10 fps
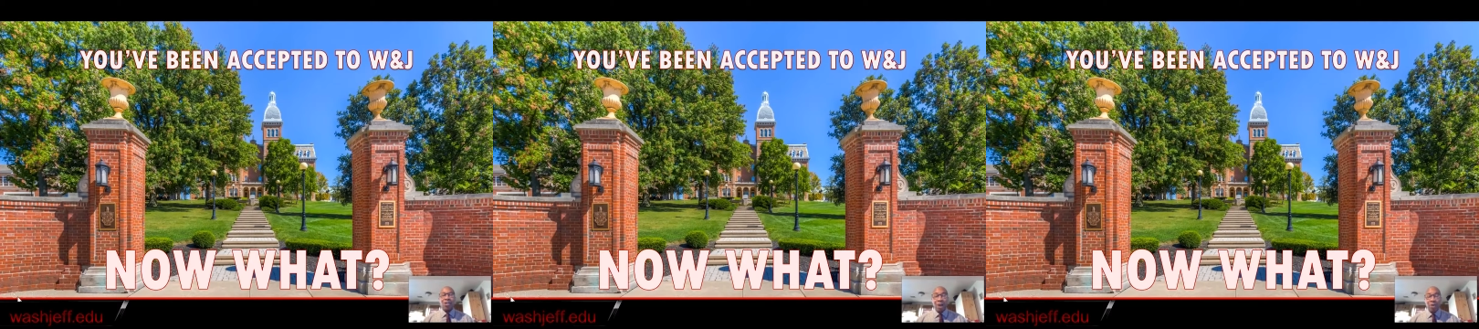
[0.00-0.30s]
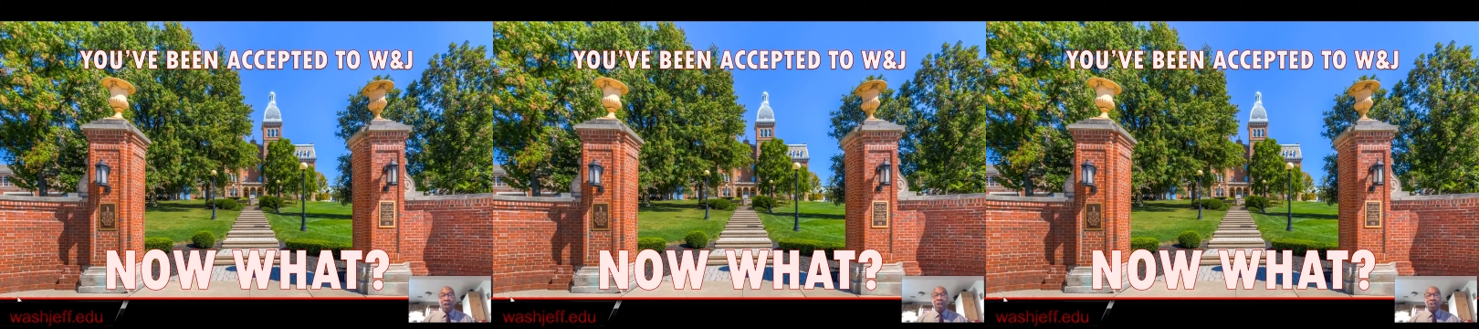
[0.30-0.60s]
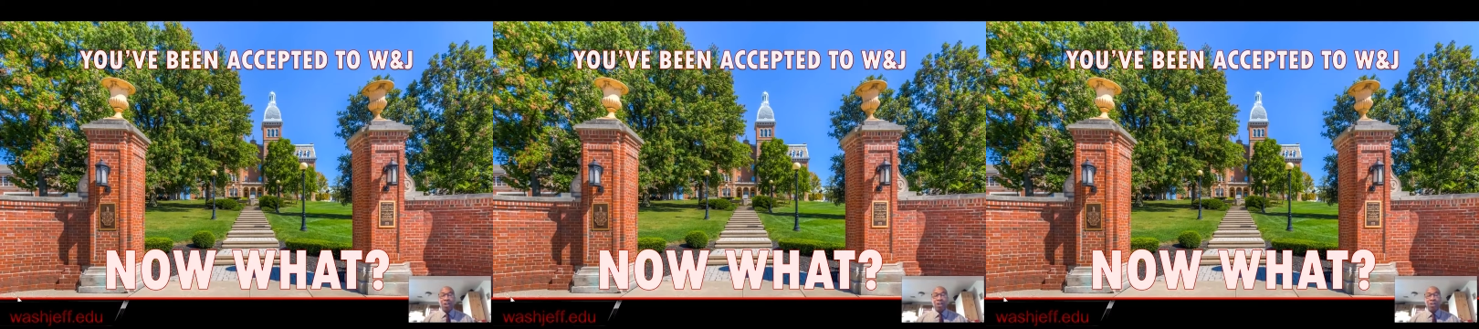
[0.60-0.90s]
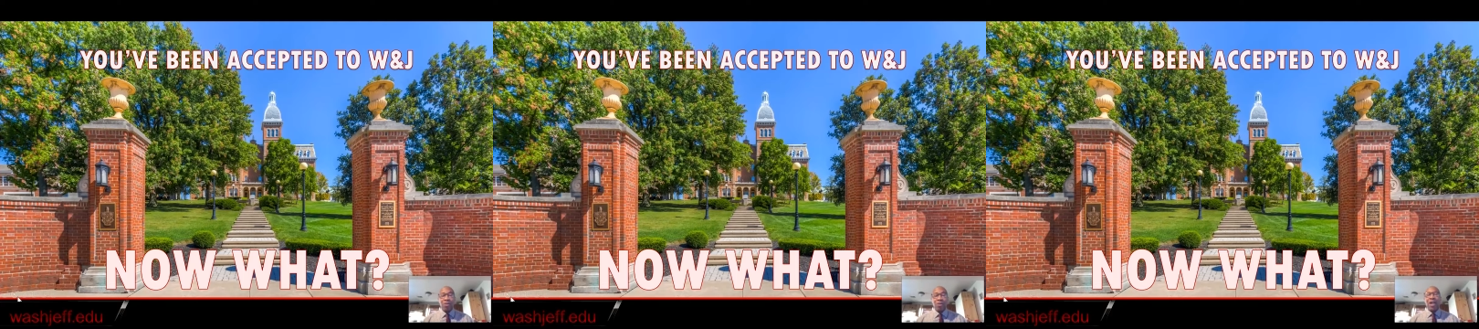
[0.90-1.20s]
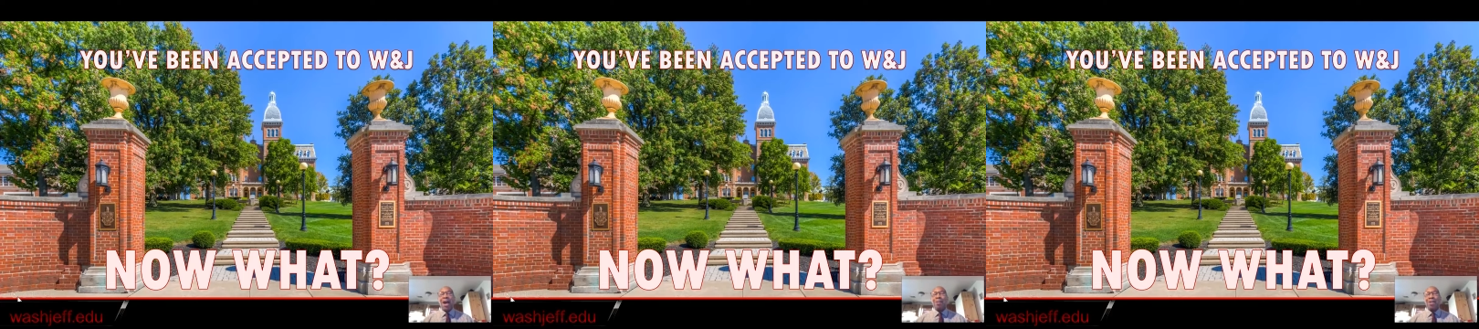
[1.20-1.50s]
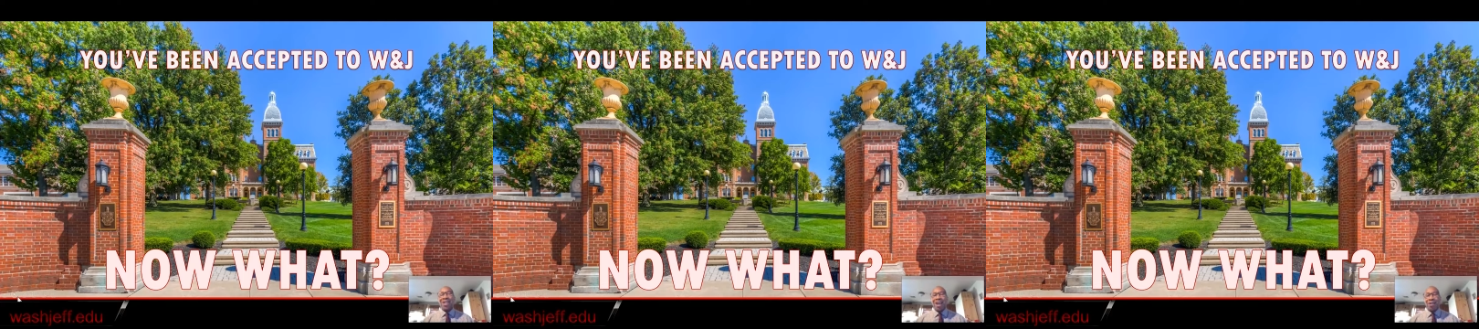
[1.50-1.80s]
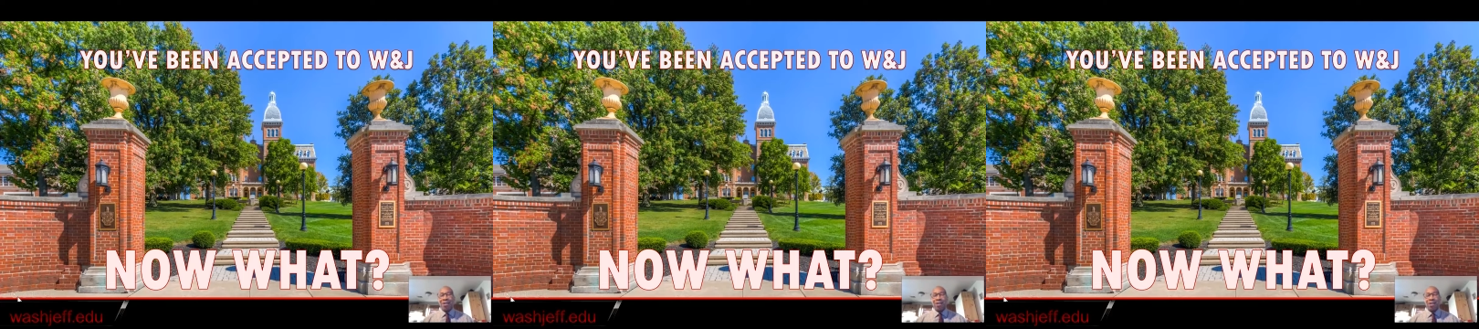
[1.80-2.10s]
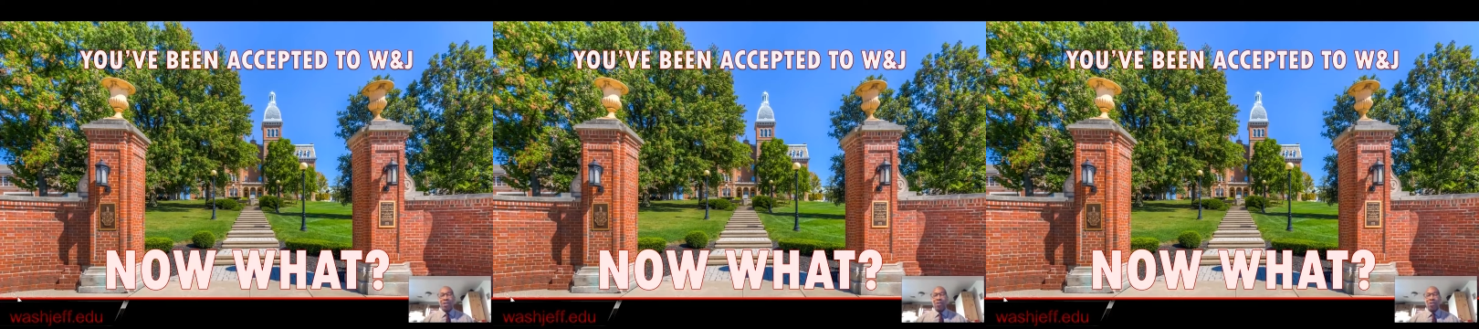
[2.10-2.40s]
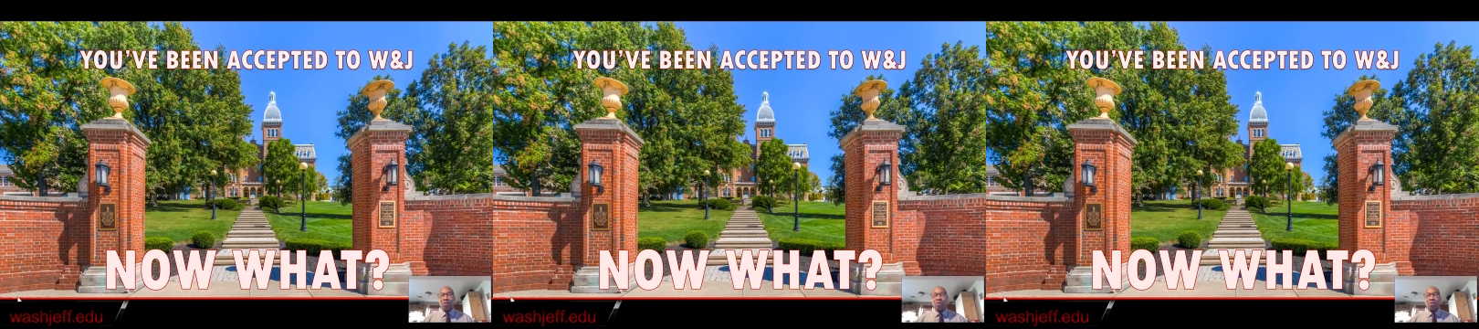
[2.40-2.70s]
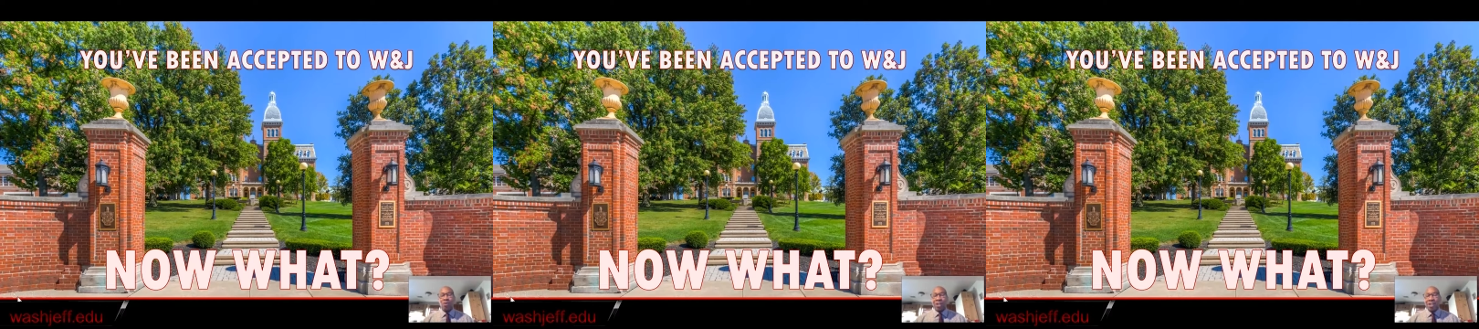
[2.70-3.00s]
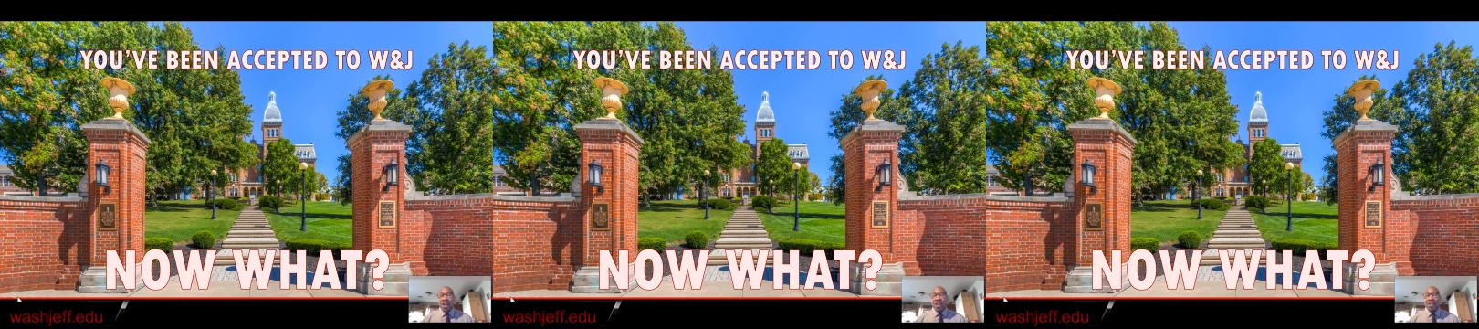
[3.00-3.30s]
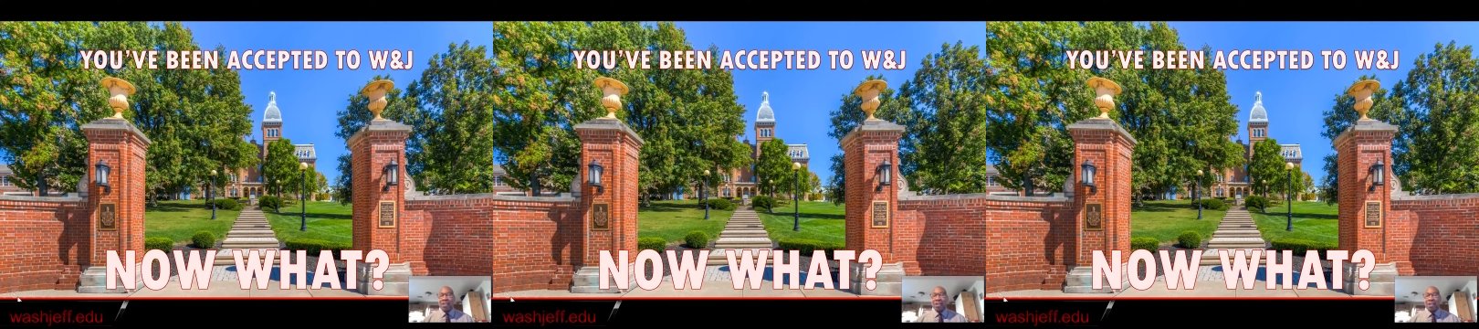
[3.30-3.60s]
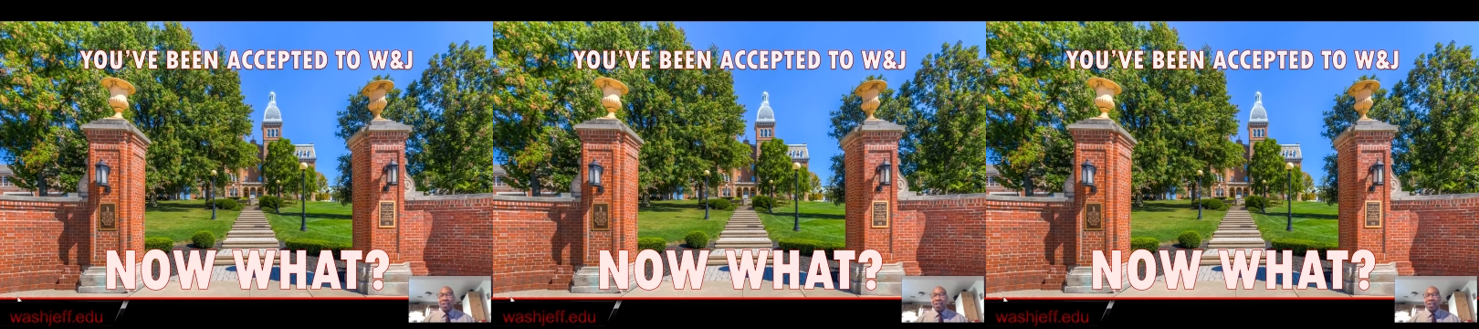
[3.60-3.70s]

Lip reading: Nobody's mouth can be seen.